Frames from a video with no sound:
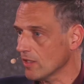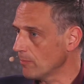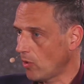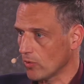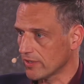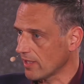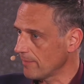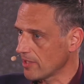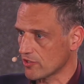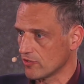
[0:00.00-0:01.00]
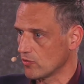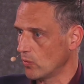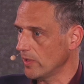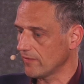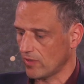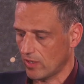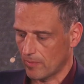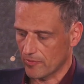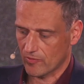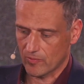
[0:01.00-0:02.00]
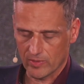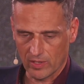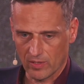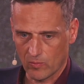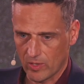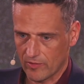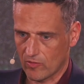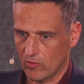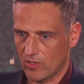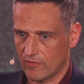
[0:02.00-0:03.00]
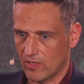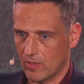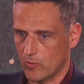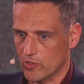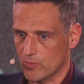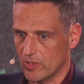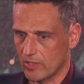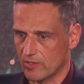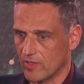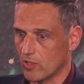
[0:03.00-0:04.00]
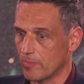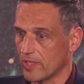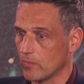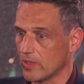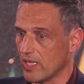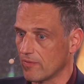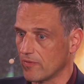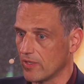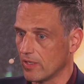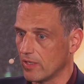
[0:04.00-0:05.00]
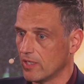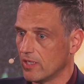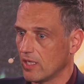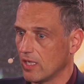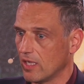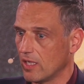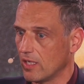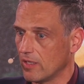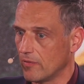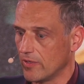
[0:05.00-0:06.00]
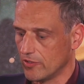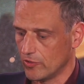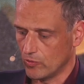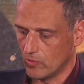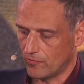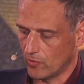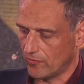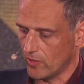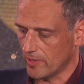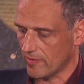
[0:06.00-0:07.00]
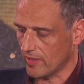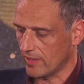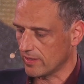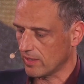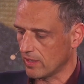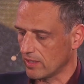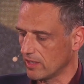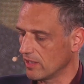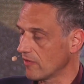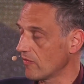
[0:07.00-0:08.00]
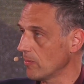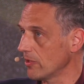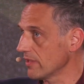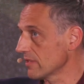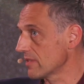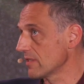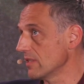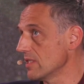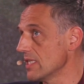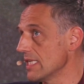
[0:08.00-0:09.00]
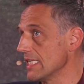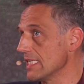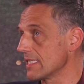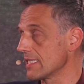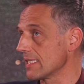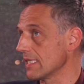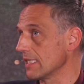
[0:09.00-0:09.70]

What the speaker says: Poland, I mentioned 2 wind farms, one solar farm which we are developing. We have the new fulfillment center in Świebodzin has